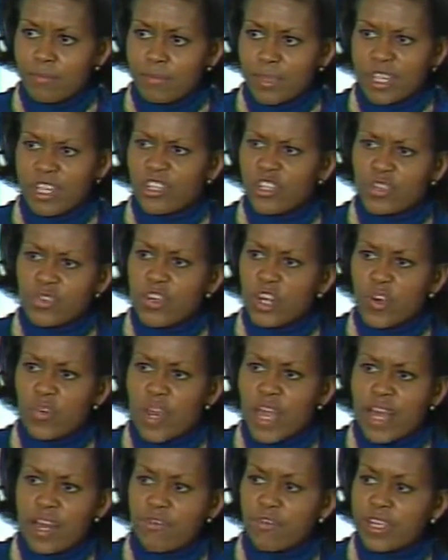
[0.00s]
Because you know
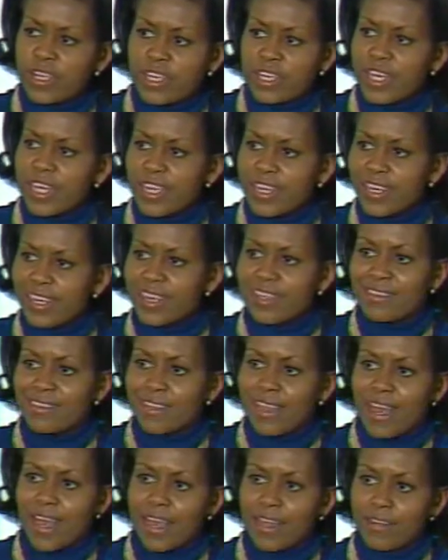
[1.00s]
not every kid gets
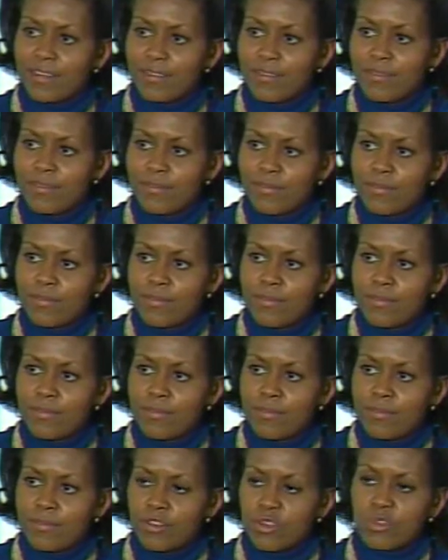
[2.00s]
that.
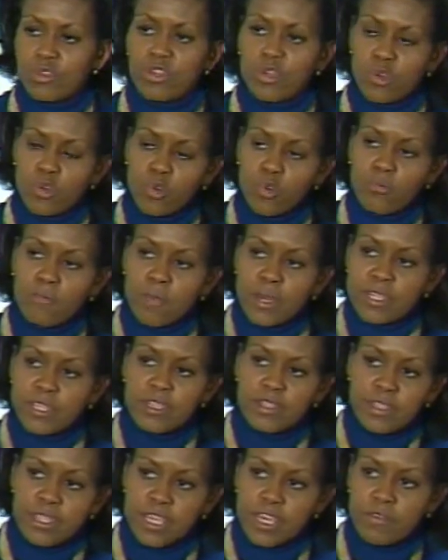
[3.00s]
So to whom
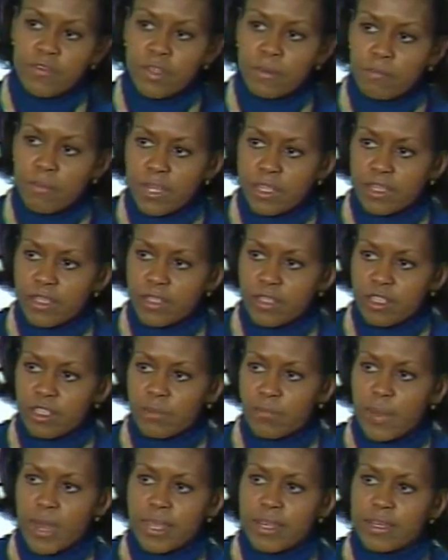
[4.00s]
much is given, much is
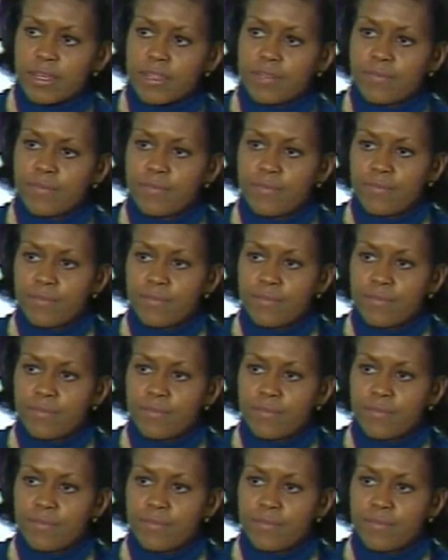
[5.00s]
expected.